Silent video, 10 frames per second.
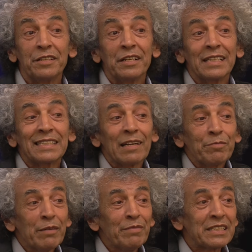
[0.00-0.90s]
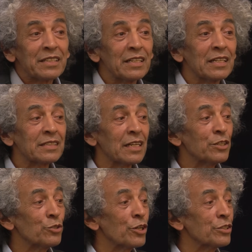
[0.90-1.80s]
that there is something mysterious
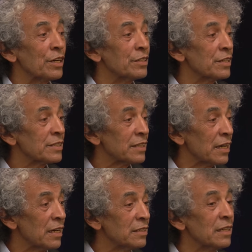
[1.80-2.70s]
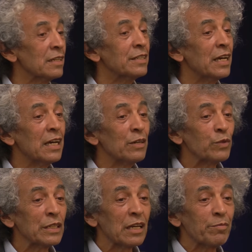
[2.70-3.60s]
that you don't understand, and then
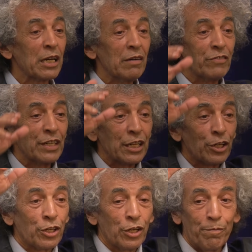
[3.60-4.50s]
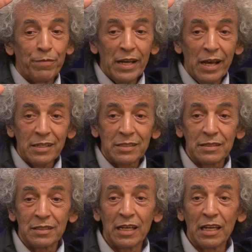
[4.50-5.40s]
when they become very complex,
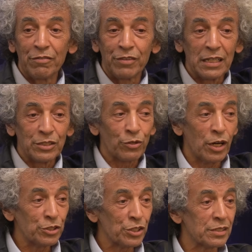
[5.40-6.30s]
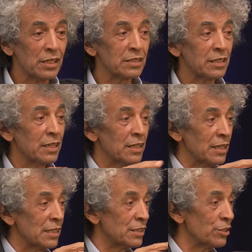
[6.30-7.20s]
they give rise to consciousness. Here
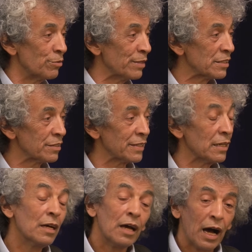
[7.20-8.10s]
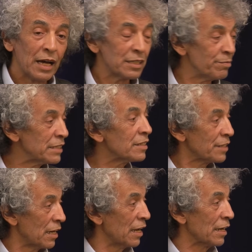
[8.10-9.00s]
is your mystery. I admit
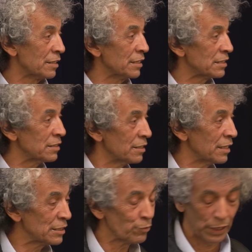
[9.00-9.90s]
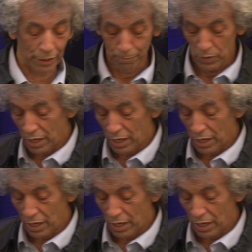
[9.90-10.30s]
that I like this one.